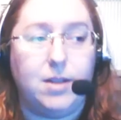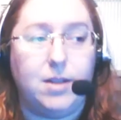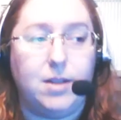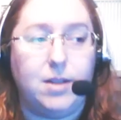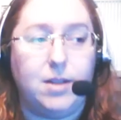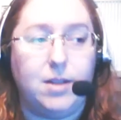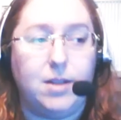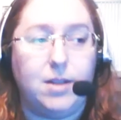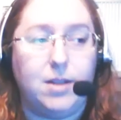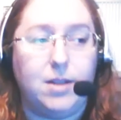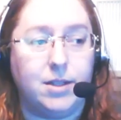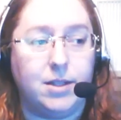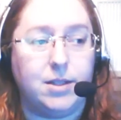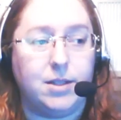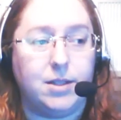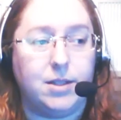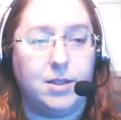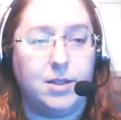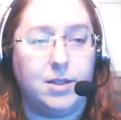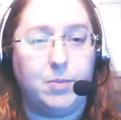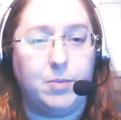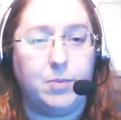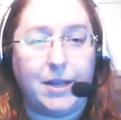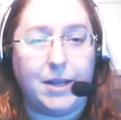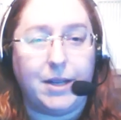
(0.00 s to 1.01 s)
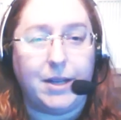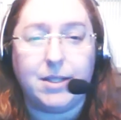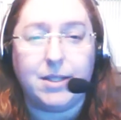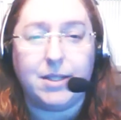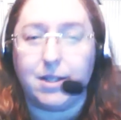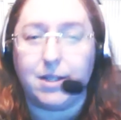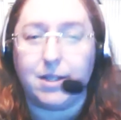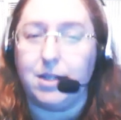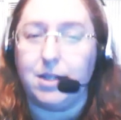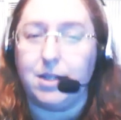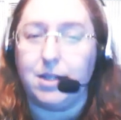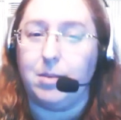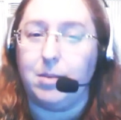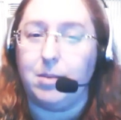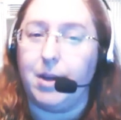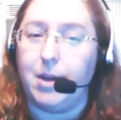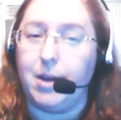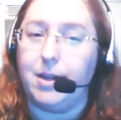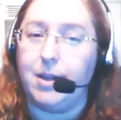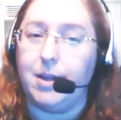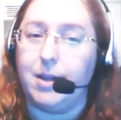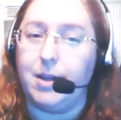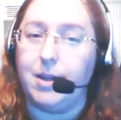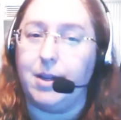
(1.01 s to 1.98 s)
It's basically
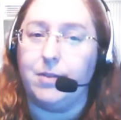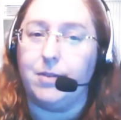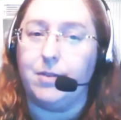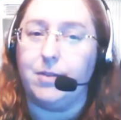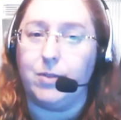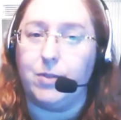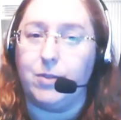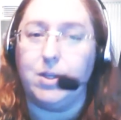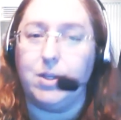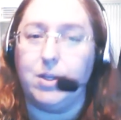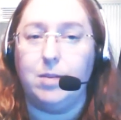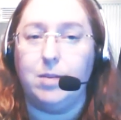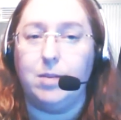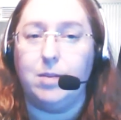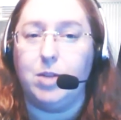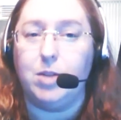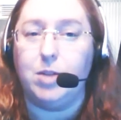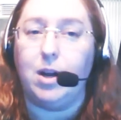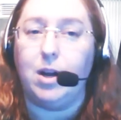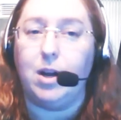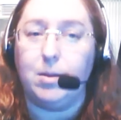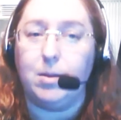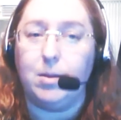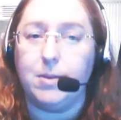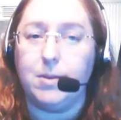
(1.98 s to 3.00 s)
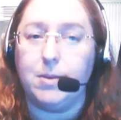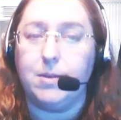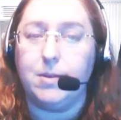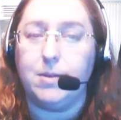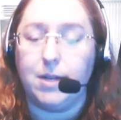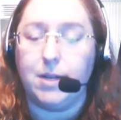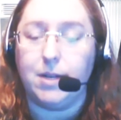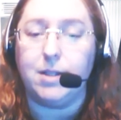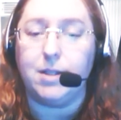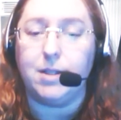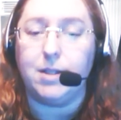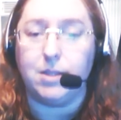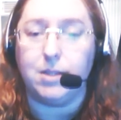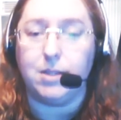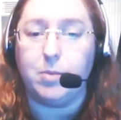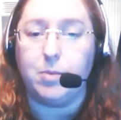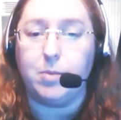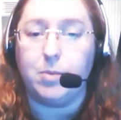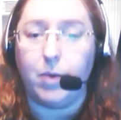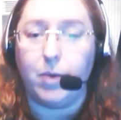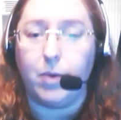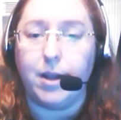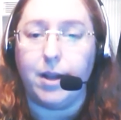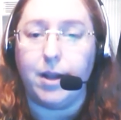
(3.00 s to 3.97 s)
my full-time job at this
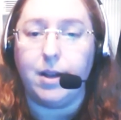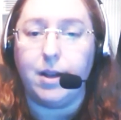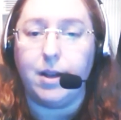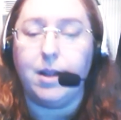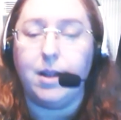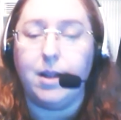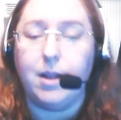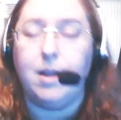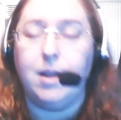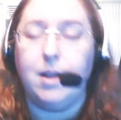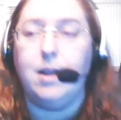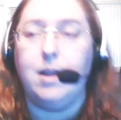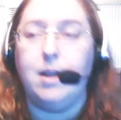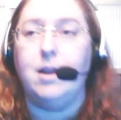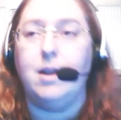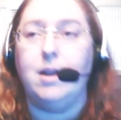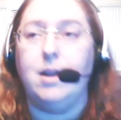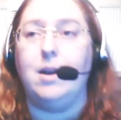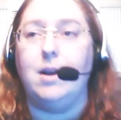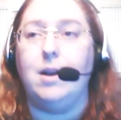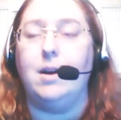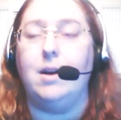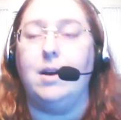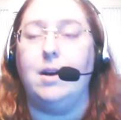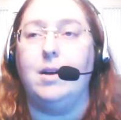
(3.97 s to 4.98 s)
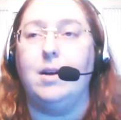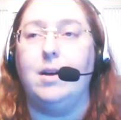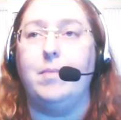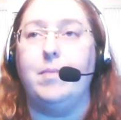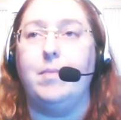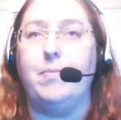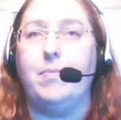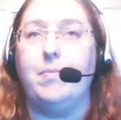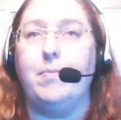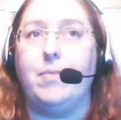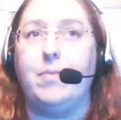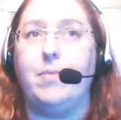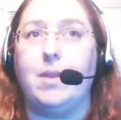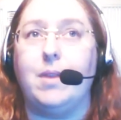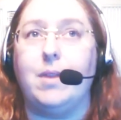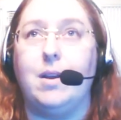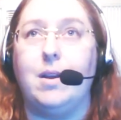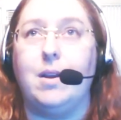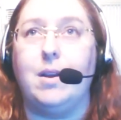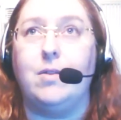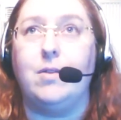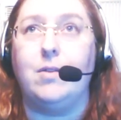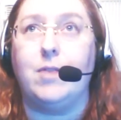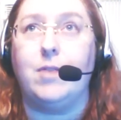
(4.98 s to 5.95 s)
point.
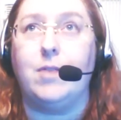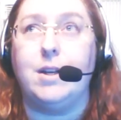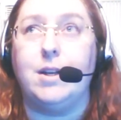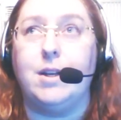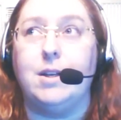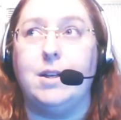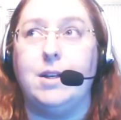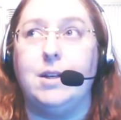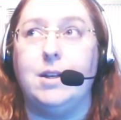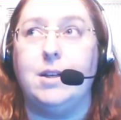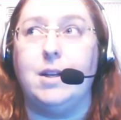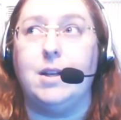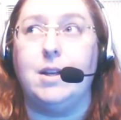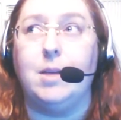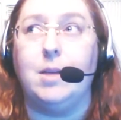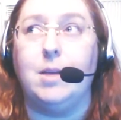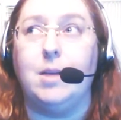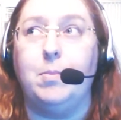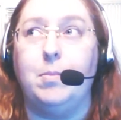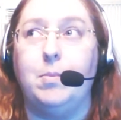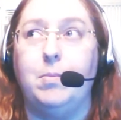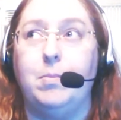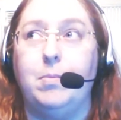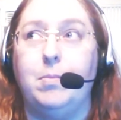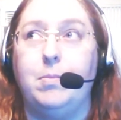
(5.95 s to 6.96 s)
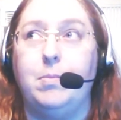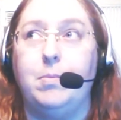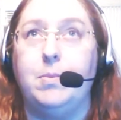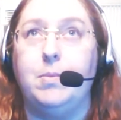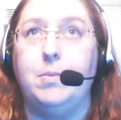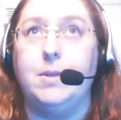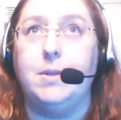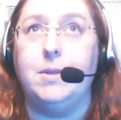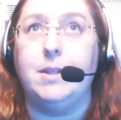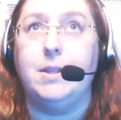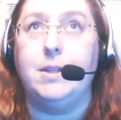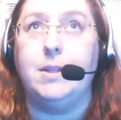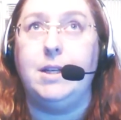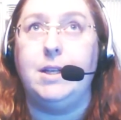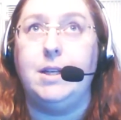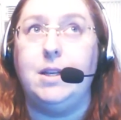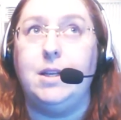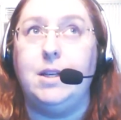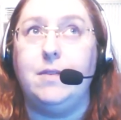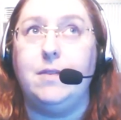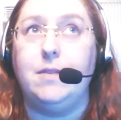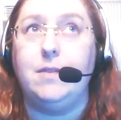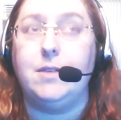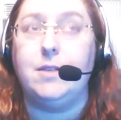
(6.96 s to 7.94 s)
I've written, I
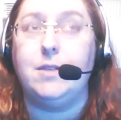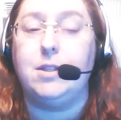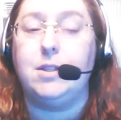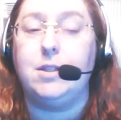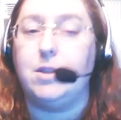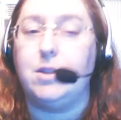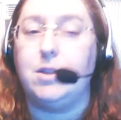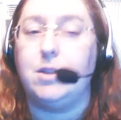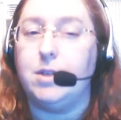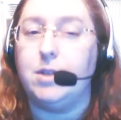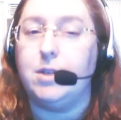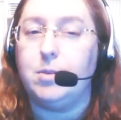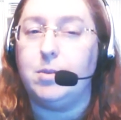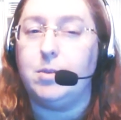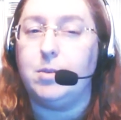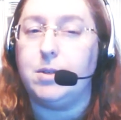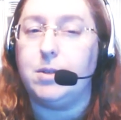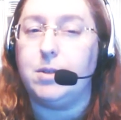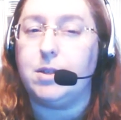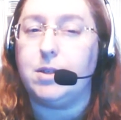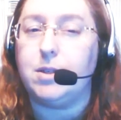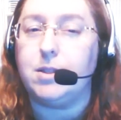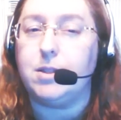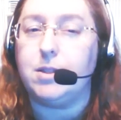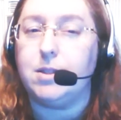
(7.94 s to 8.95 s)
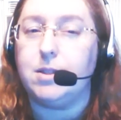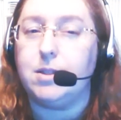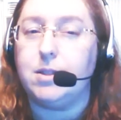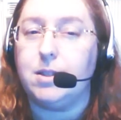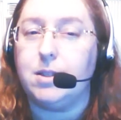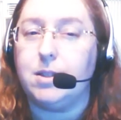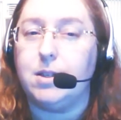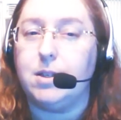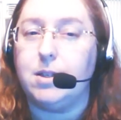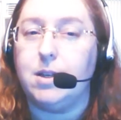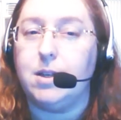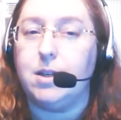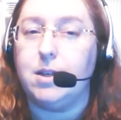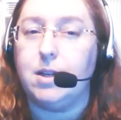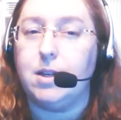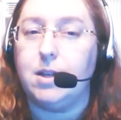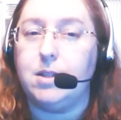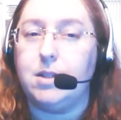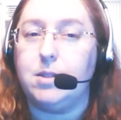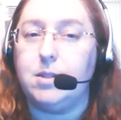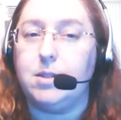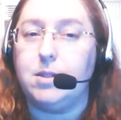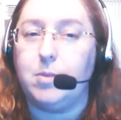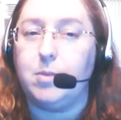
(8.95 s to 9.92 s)
believe it's 30 books at
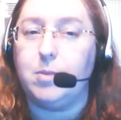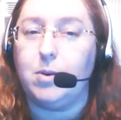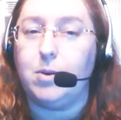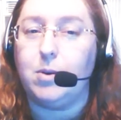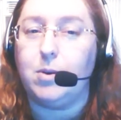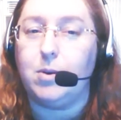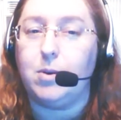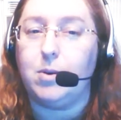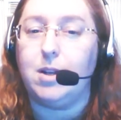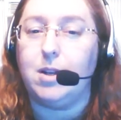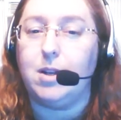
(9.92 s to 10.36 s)
this point.